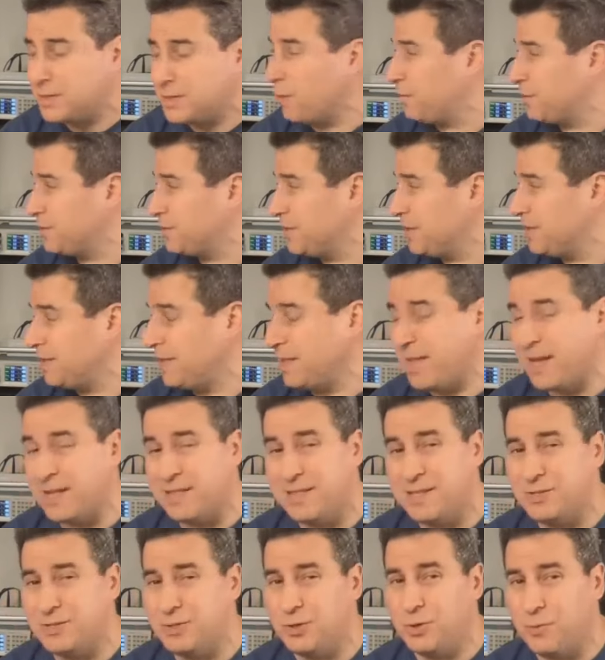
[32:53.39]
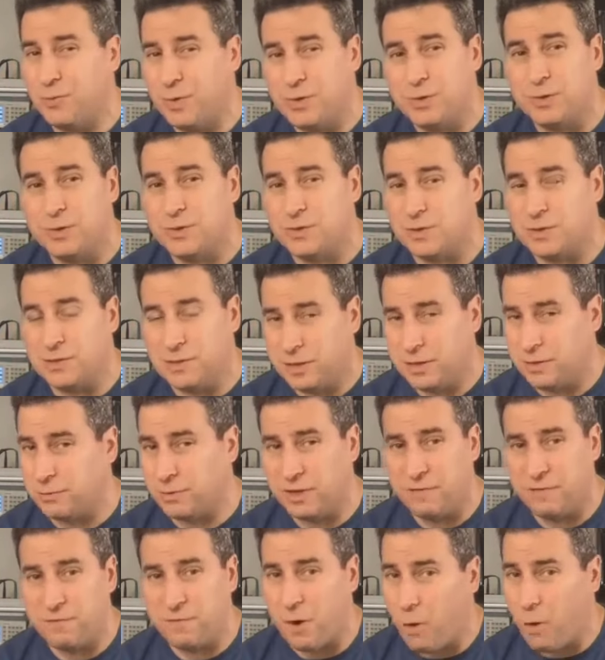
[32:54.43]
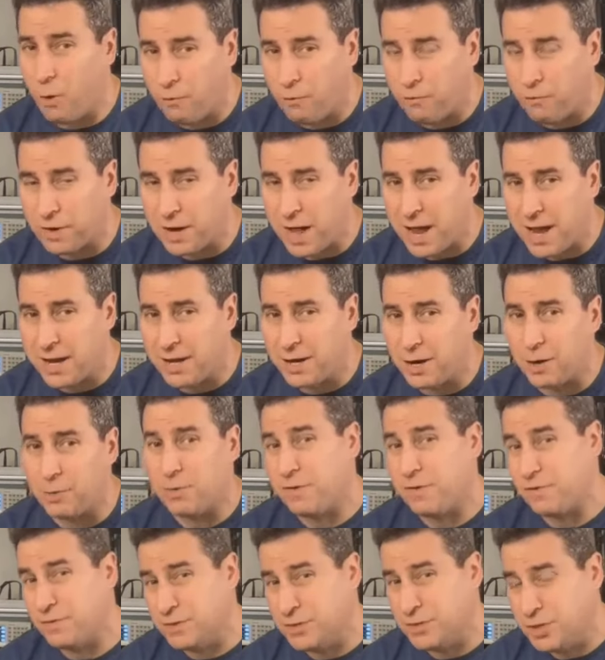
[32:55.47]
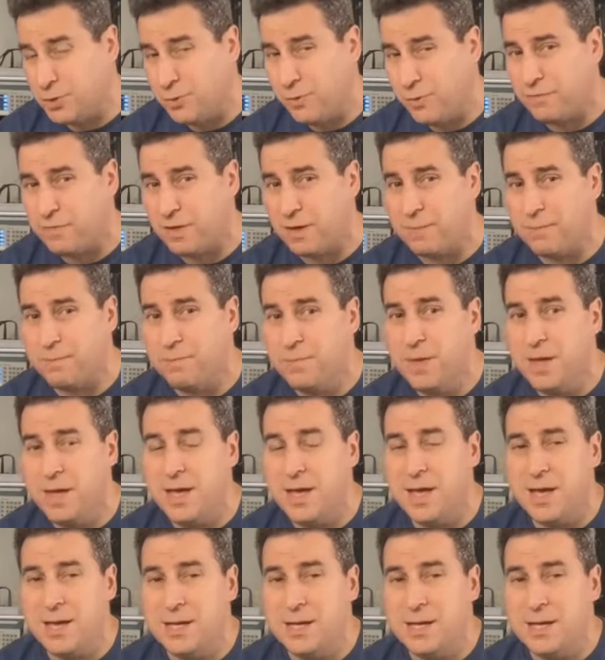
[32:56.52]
So for something like this, you can run those literally for overnight or even two of them.